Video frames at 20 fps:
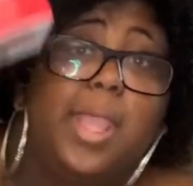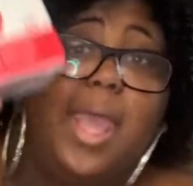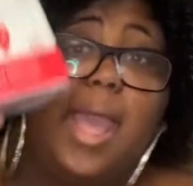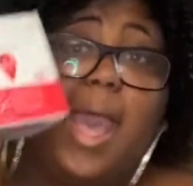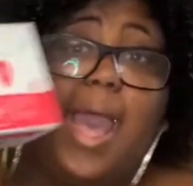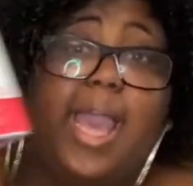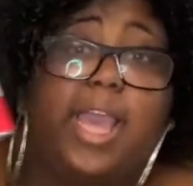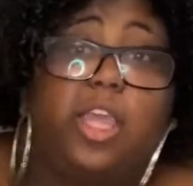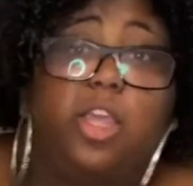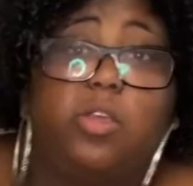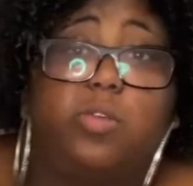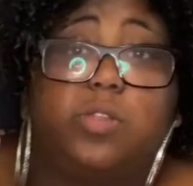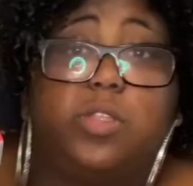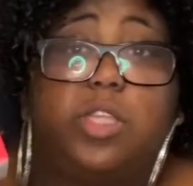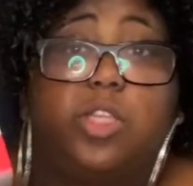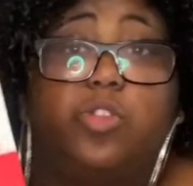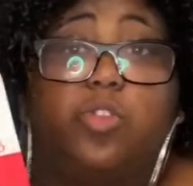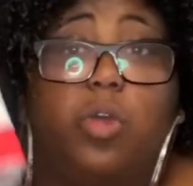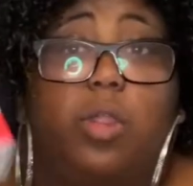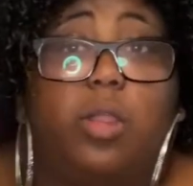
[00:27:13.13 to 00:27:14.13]
I use
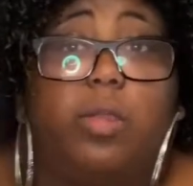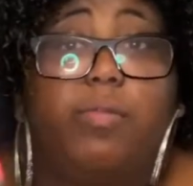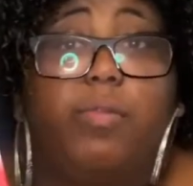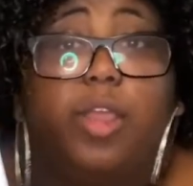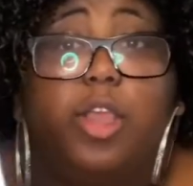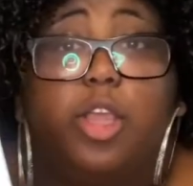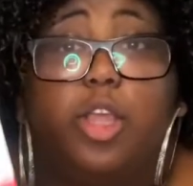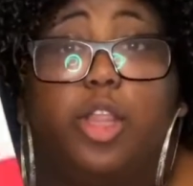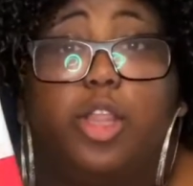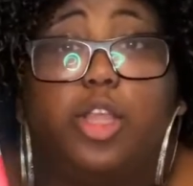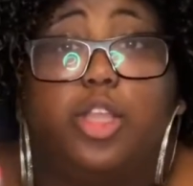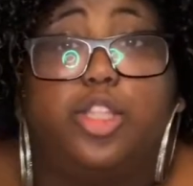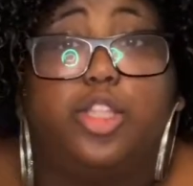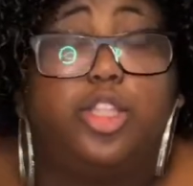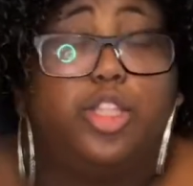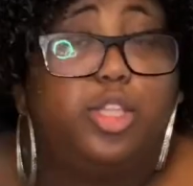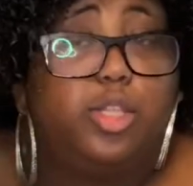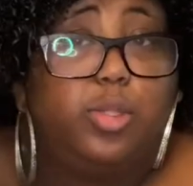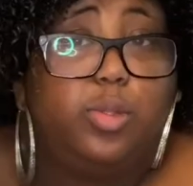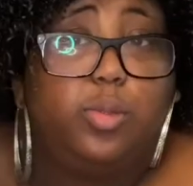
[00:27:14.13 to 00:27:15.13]
these on a regular
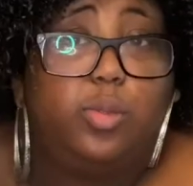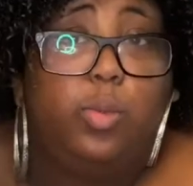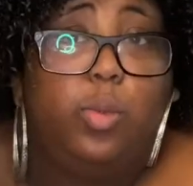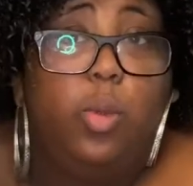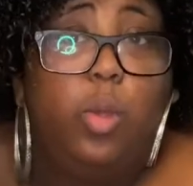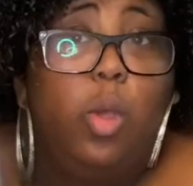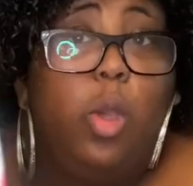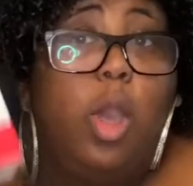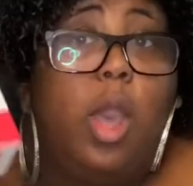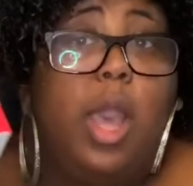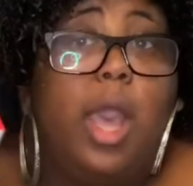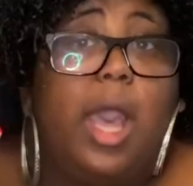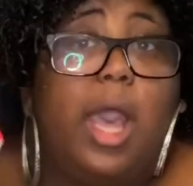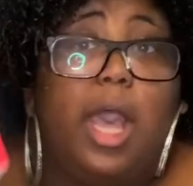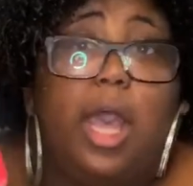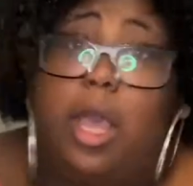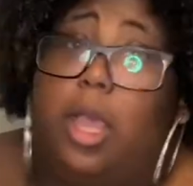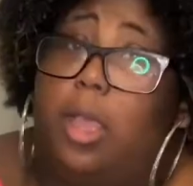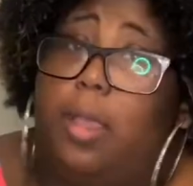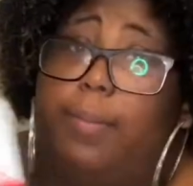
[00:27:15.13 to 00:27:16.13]
too,
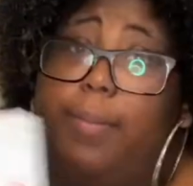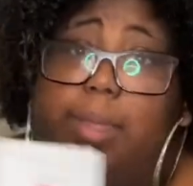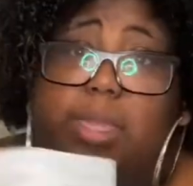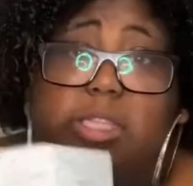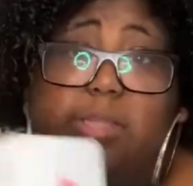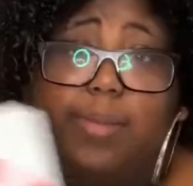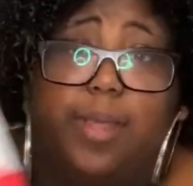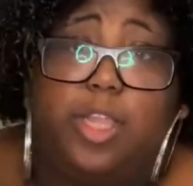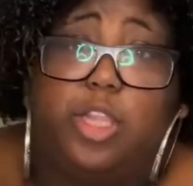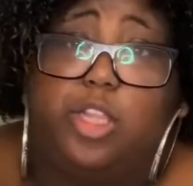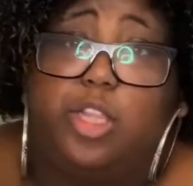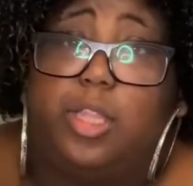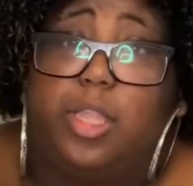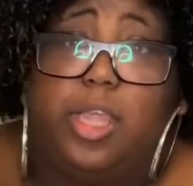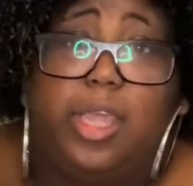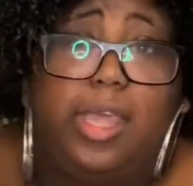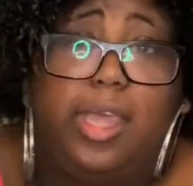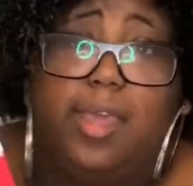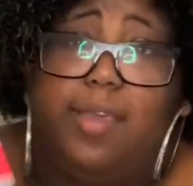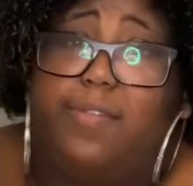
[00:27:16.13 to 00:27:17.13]

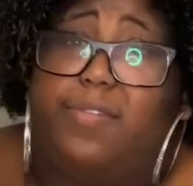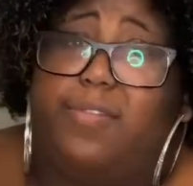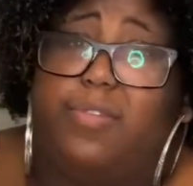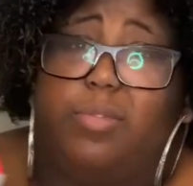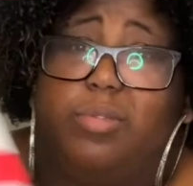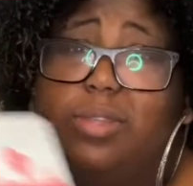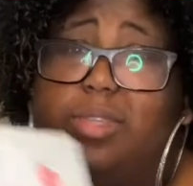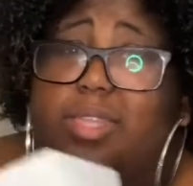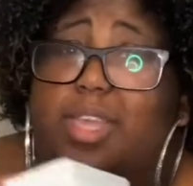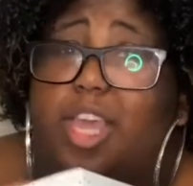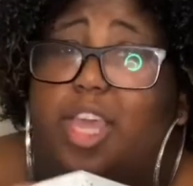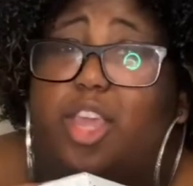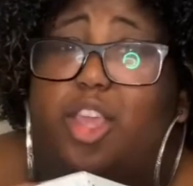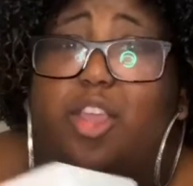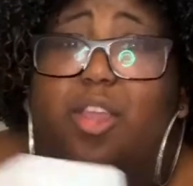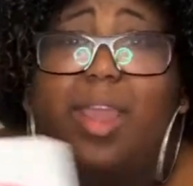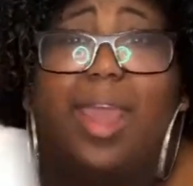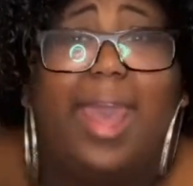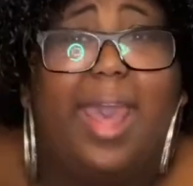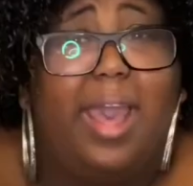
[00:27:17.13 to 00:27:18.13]
especially if, say,
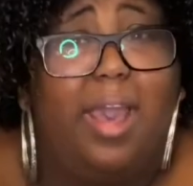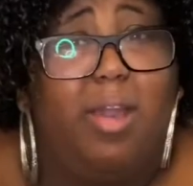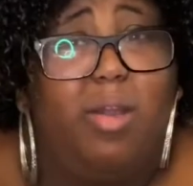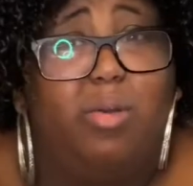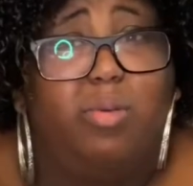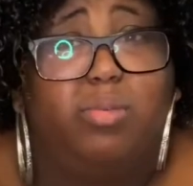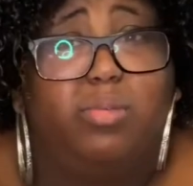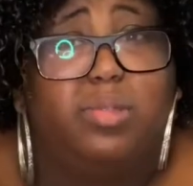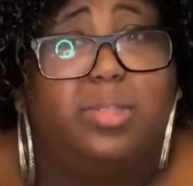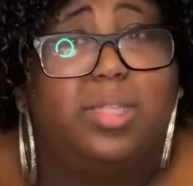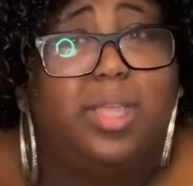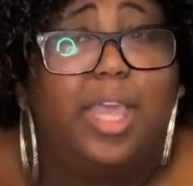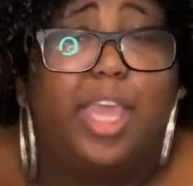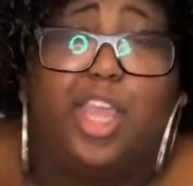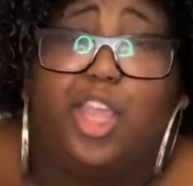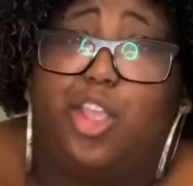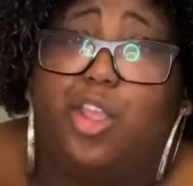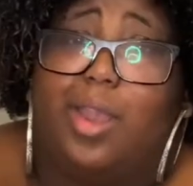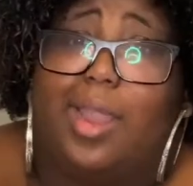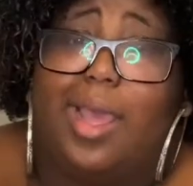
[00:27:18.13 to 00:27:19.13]
you're out
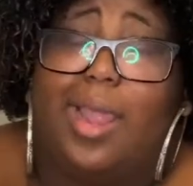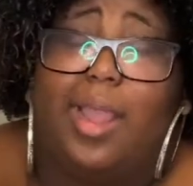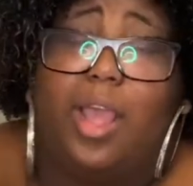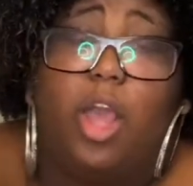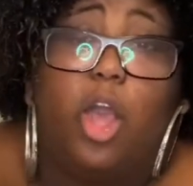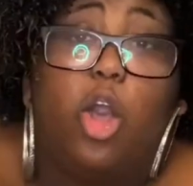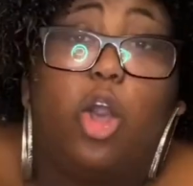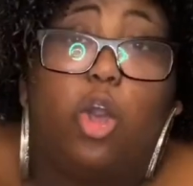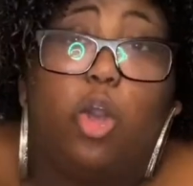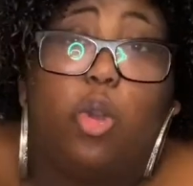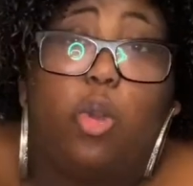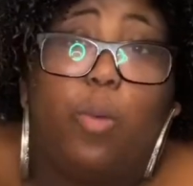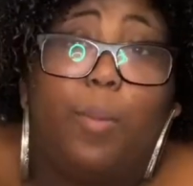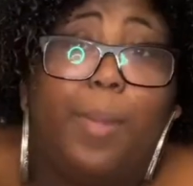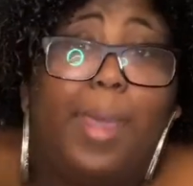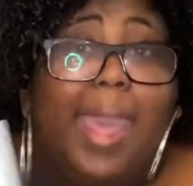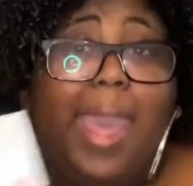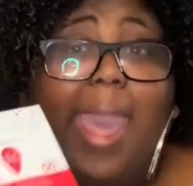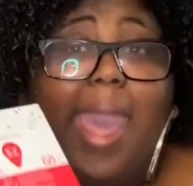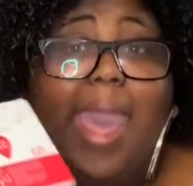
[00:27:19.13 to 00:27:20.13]
and you're not at
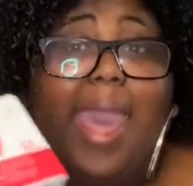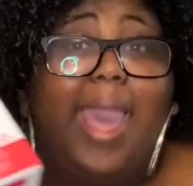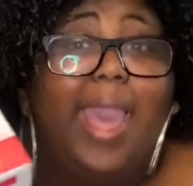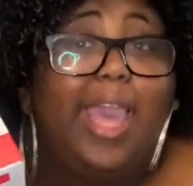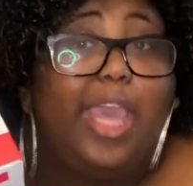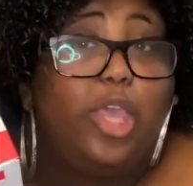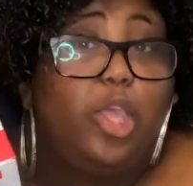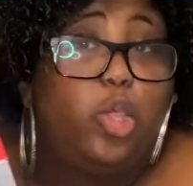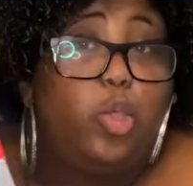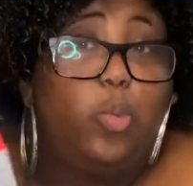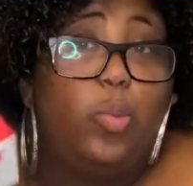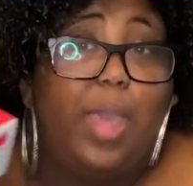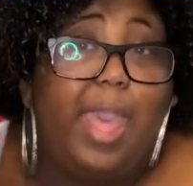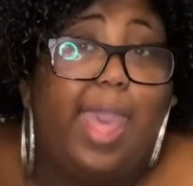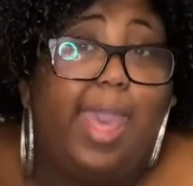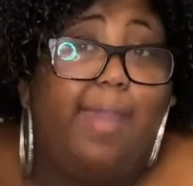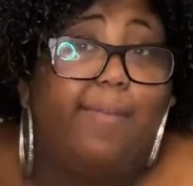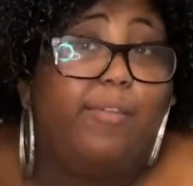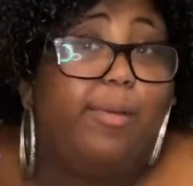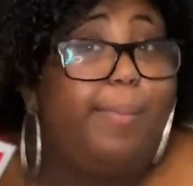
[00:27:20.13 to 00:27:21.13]
home and you
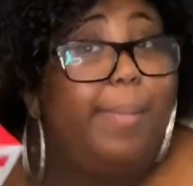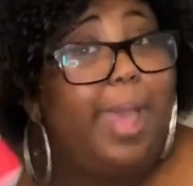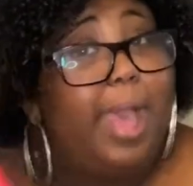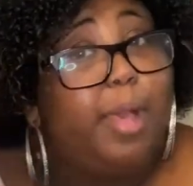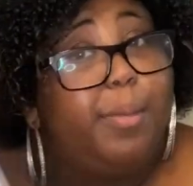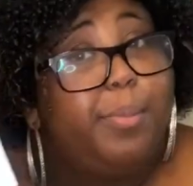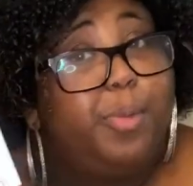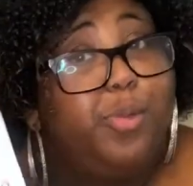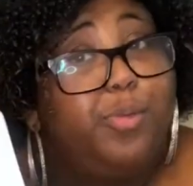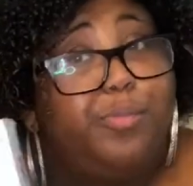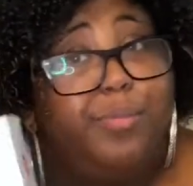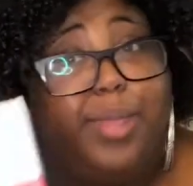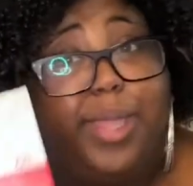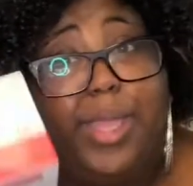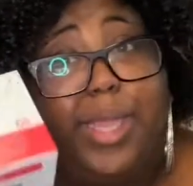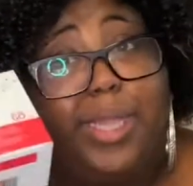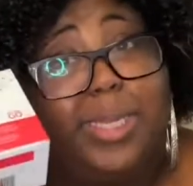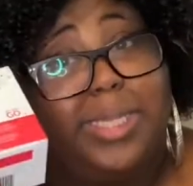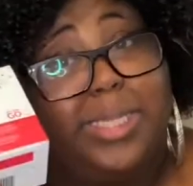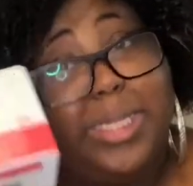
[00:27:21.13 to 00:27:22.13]
have a bowel
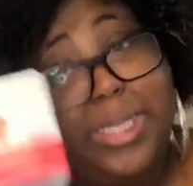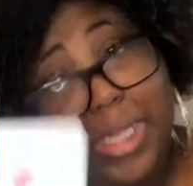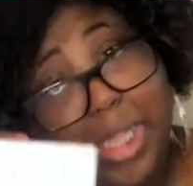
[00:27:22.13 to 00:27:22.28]
movement.